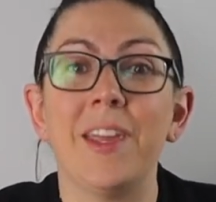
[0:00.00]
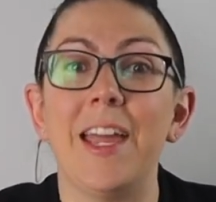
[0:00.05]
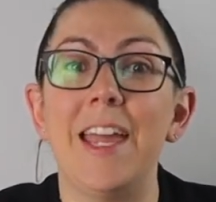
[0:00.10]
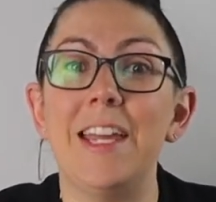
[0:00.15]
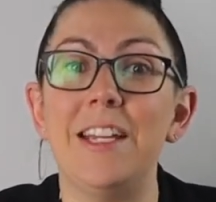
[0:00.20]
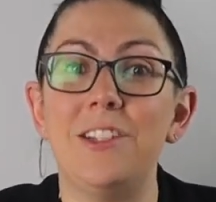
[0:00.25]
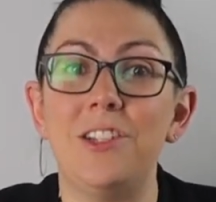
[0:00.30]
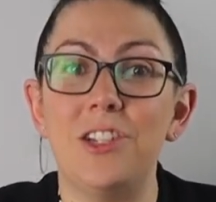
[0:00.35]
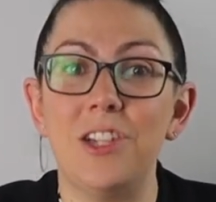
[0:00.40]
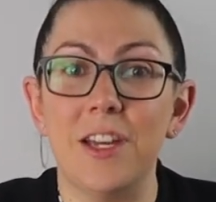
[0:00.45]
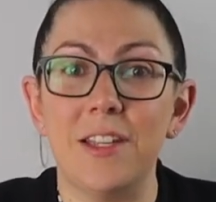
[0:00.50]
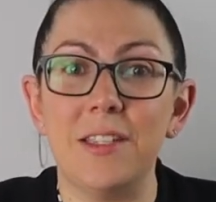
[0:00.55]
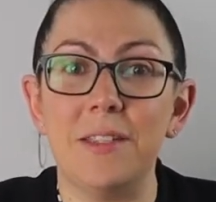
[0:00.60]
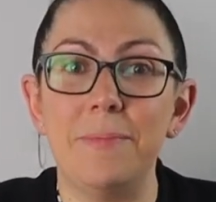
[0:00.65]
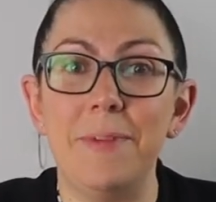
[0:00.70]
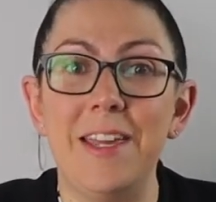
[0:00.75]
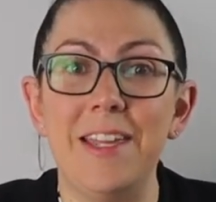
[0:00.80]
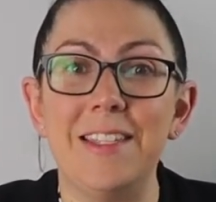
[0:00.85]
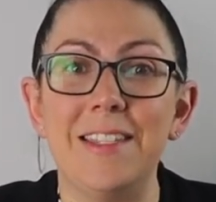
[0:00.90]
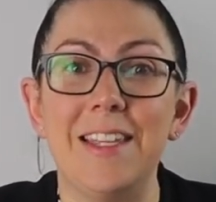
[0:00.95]
It just
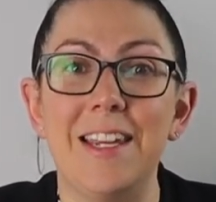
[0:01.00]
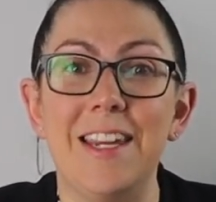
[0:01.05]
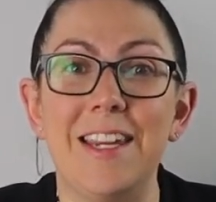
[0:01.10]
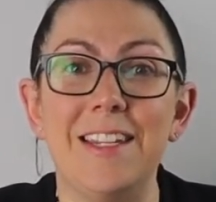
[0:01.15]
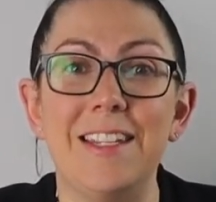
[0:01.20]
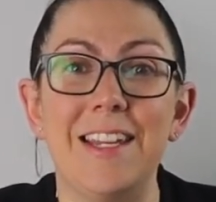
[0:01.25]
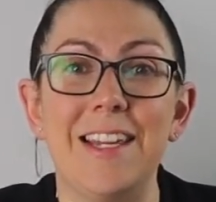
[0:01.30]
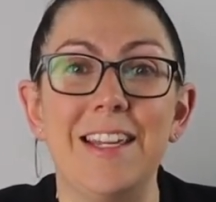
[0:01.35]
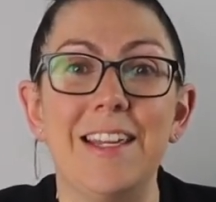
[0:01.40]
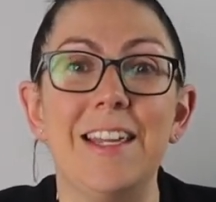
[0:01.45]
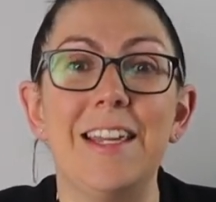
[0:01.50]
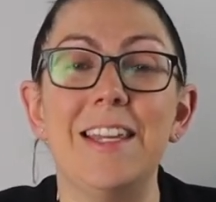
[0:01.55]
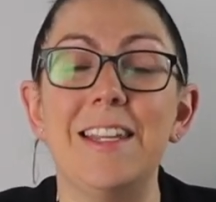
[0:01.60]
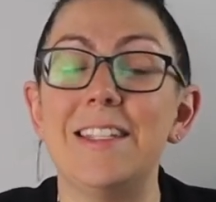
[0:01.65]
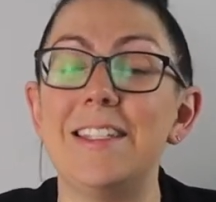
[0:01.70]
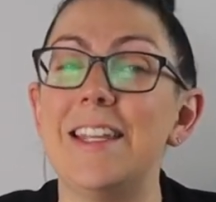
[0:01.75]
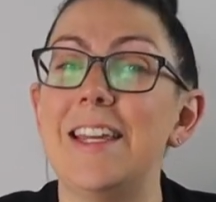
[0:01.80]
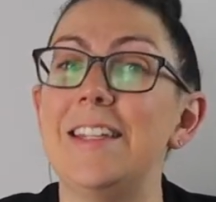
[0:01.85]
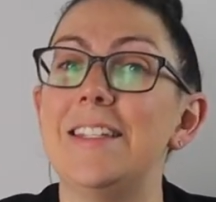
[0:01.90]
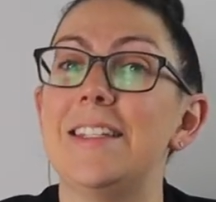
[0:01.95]
means that it is, a, it
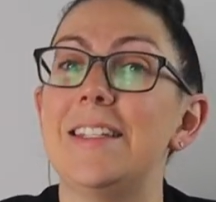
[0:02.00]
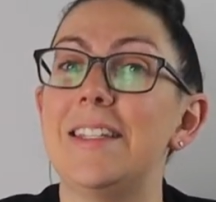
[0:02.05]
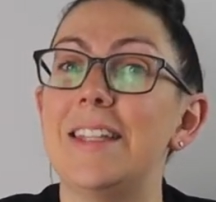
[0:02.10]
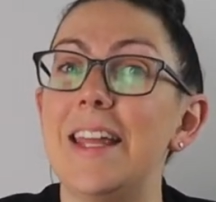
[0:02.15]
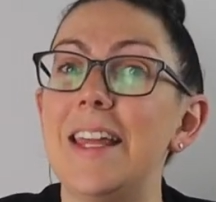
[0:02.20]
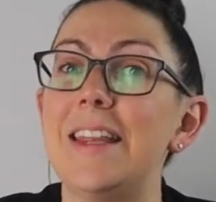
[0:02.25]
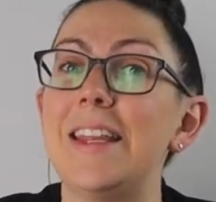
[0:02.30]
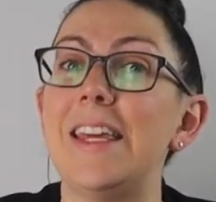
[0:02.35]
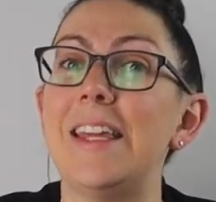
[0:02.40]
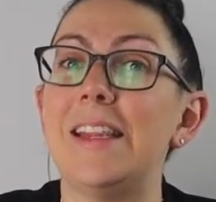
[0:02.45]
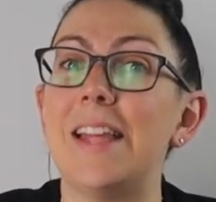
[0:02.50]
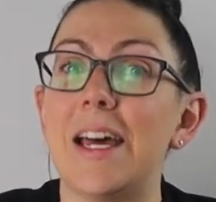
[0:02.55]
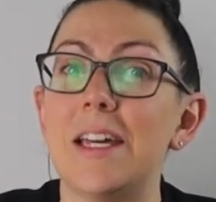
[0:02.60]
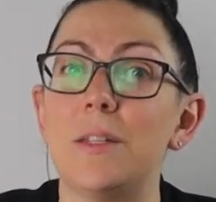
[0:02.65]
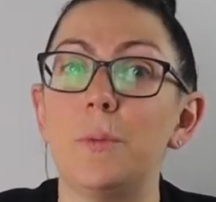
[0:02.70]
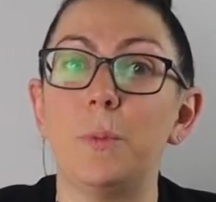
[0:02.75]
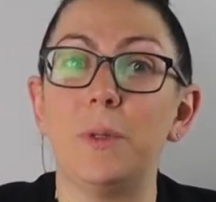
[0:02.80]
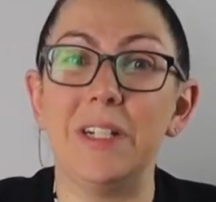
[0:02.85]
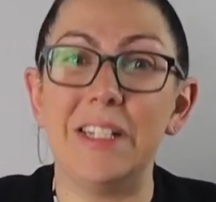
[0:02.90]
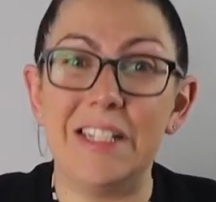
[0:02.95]
is a slightly
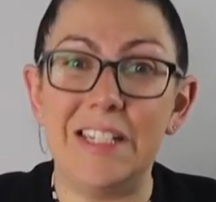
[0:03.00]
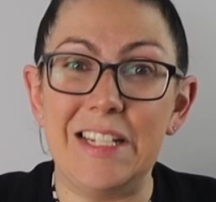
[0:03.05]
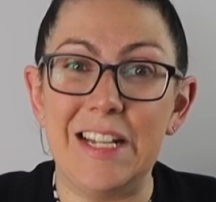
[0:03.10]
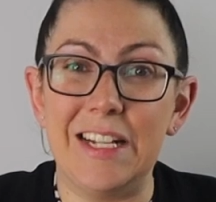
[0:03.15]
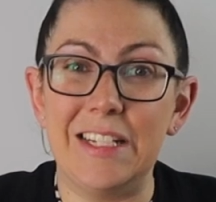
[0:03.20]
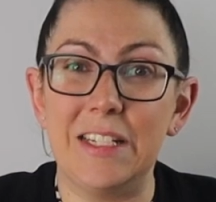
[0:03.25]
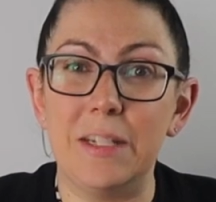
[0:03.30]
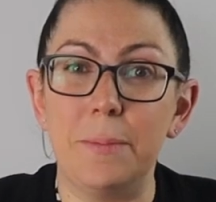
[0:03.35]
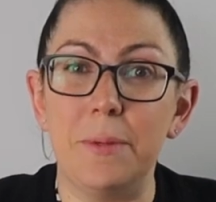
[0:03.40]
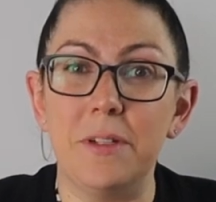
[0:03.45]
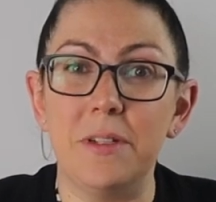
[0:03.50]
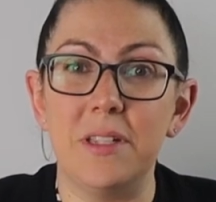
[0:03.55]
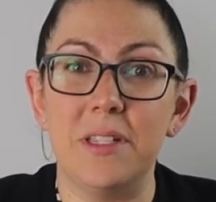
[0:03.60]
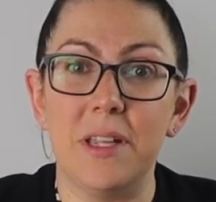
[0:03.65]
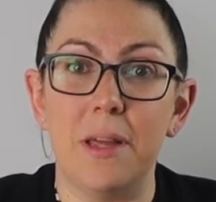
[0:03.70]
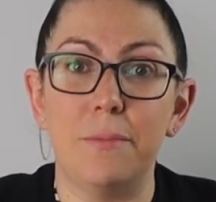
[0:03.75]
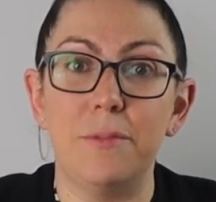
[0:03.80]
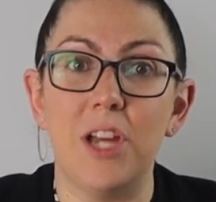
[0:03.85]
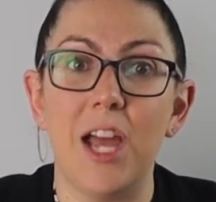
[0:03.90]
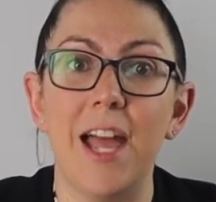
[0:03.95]
less predictable
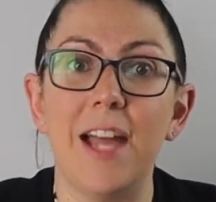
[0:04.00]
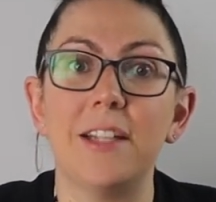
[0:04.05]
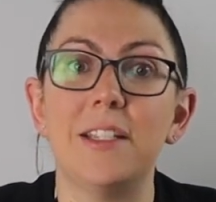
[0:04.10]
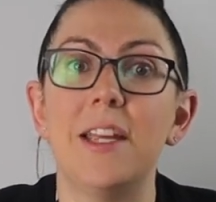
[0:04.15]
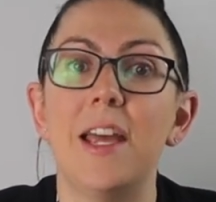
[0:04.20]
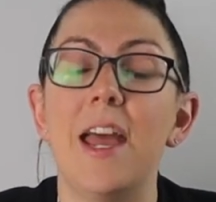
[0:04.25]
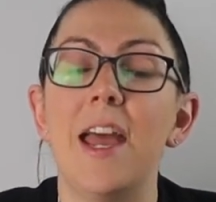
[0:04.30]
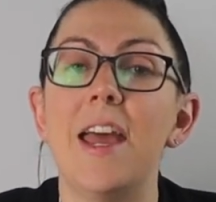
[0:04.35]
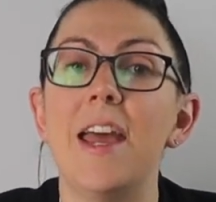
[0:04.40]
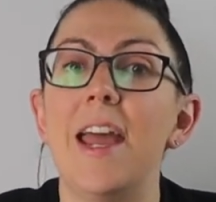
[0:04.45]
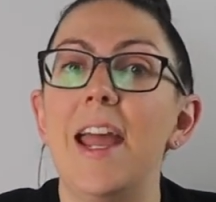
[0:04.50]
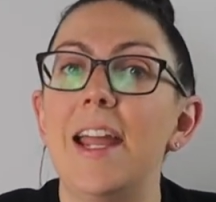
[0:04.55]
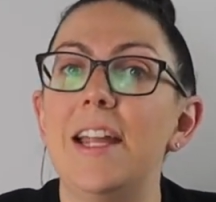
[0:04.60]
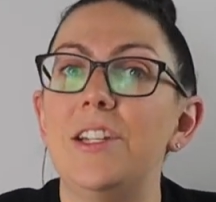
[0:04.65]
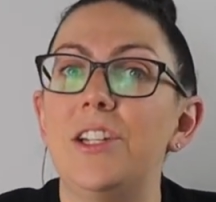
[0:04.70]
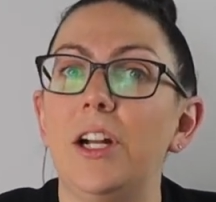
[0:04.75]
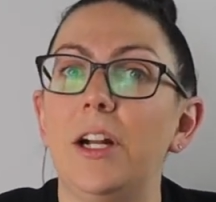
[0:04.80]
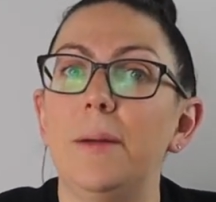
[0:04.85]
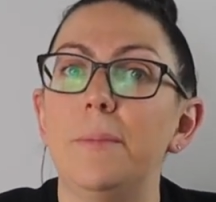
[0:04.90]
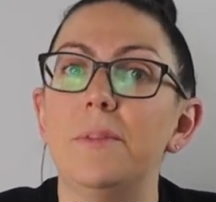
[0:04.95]
subject
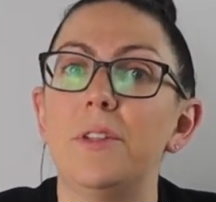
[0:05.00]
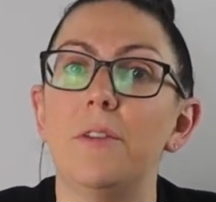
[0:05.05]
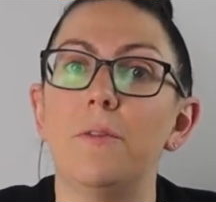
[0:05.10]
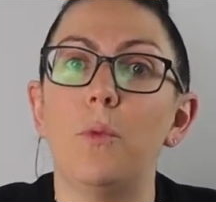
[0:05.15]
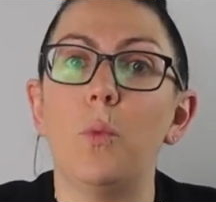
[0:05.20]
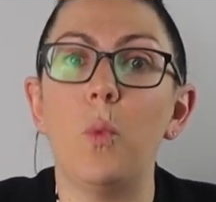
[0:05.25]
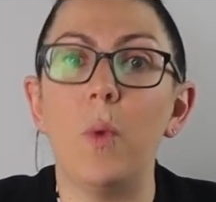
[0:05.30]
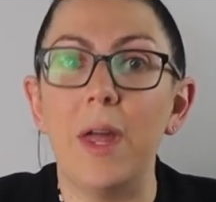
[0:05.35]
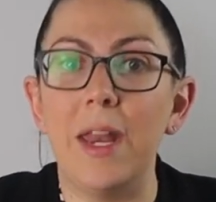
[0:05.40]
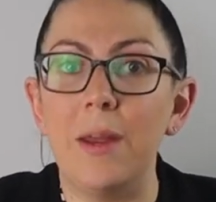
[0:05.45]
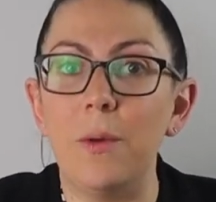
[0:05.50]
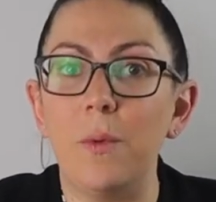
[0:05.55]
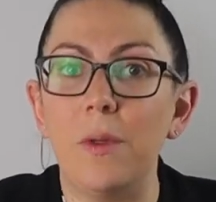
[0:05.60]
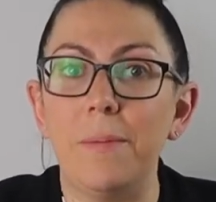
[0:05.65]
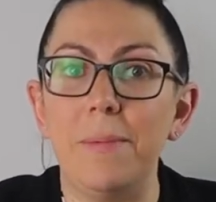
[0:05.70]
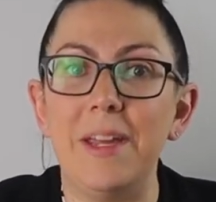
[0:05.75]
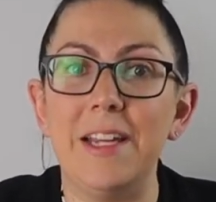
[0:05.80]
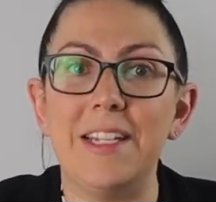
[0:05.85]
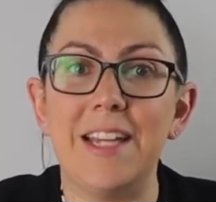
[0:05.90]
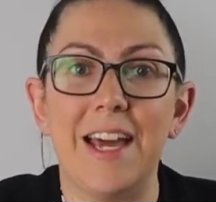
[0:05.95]
in terms of when it
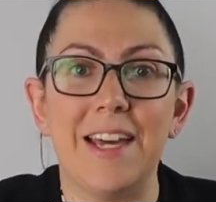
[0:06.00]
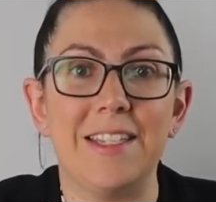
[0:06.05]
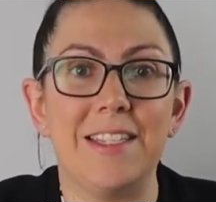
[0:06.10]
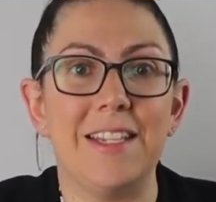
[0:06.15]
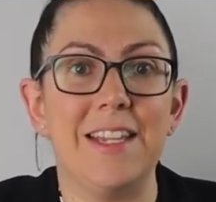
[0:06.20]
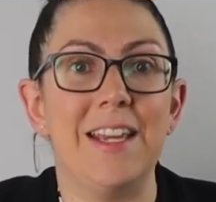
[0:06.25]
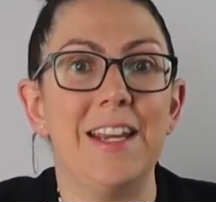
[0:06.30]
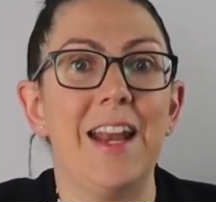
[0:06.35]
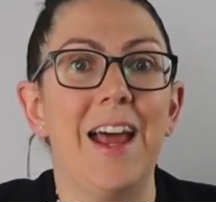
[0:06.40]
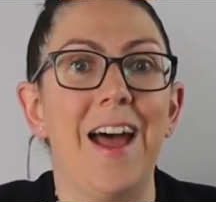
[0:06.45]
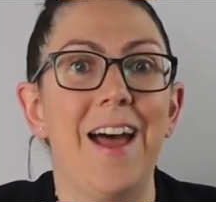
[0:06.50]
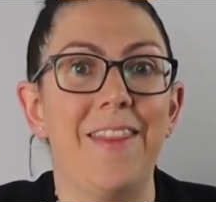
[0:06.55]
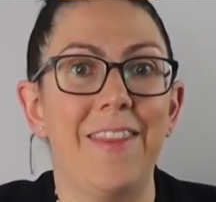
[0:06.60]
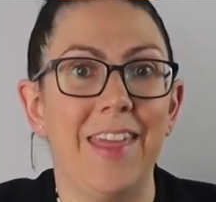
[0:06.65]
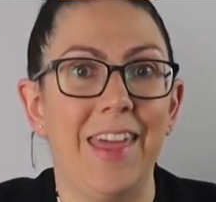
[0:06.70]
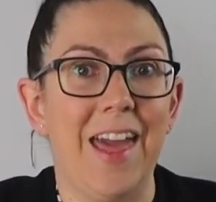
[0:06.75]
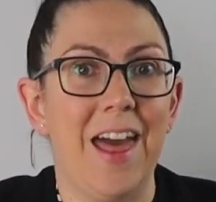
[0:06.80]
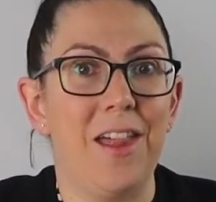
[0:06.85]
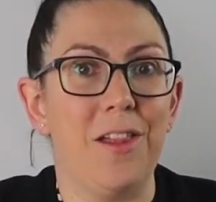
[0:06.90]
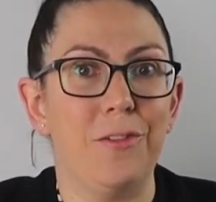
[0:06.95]
will be tested on
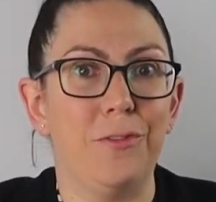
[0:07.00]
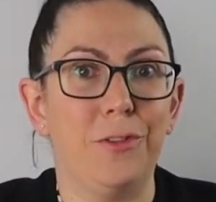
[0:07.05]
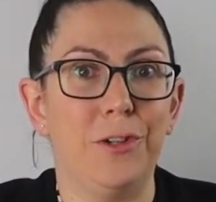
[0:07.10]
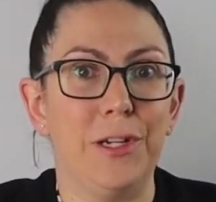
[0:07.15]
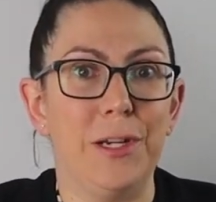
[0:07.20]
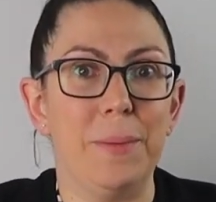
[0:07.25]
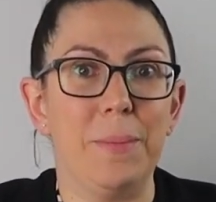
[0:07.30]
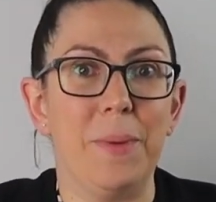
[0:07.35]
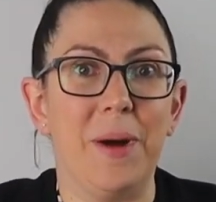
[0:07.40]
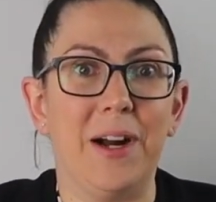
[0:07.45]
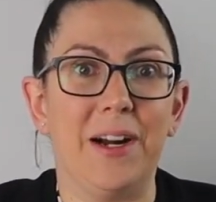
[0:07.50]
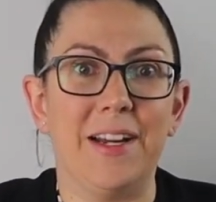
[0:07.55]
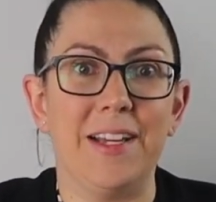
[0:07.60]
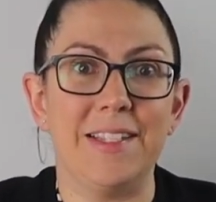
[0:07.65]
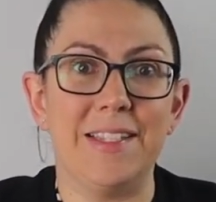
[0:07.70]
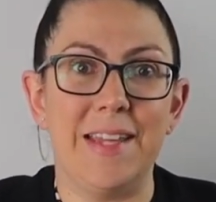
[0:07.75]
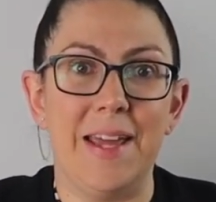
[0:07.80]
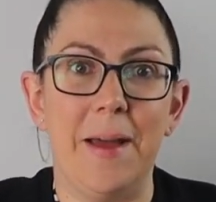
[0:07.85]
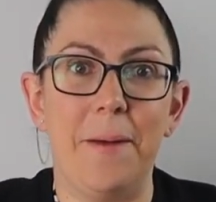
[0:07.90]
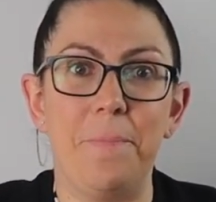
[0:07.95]
the California bar
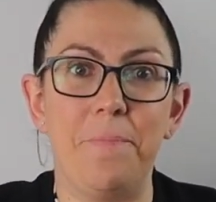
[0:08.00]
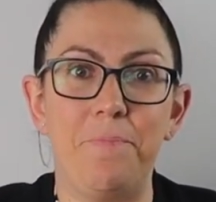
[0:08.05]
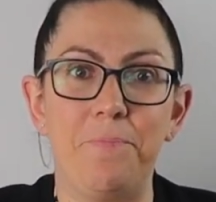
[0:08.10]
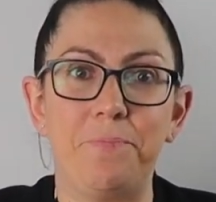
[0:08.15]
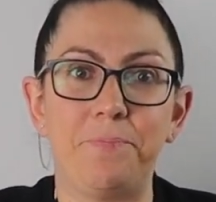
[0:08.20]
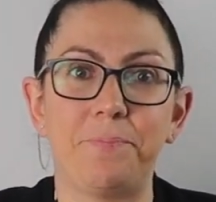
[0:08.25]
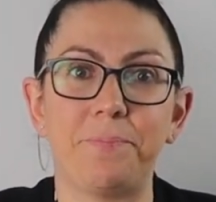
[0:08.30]
exam.